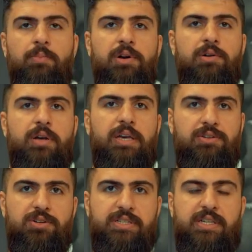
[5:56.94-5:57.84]
the number
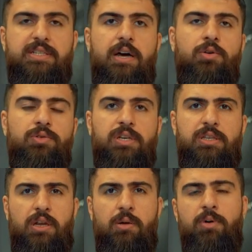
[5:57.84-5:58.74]
increases
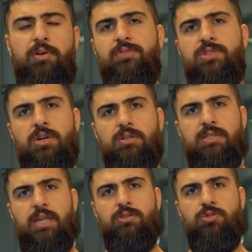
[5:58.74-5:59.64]
according to number of the
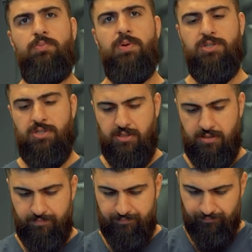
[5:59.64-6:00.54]
shots that you
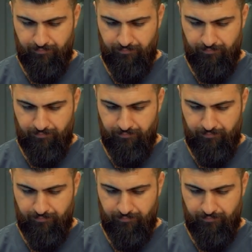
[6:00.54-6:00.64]
purchased.